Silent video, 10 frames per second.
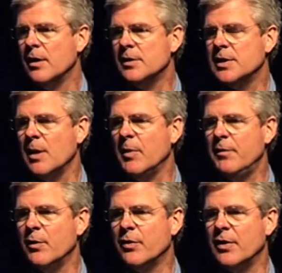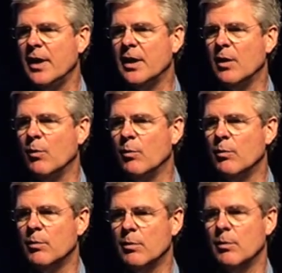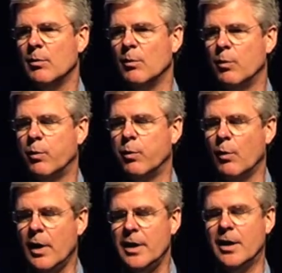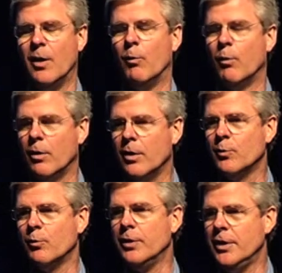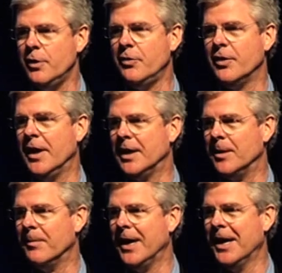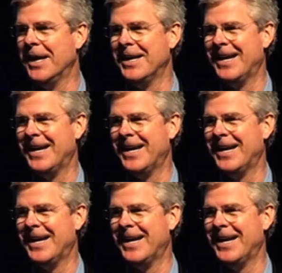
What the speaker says: And some of you are thinking, what in the world were you thinking, man?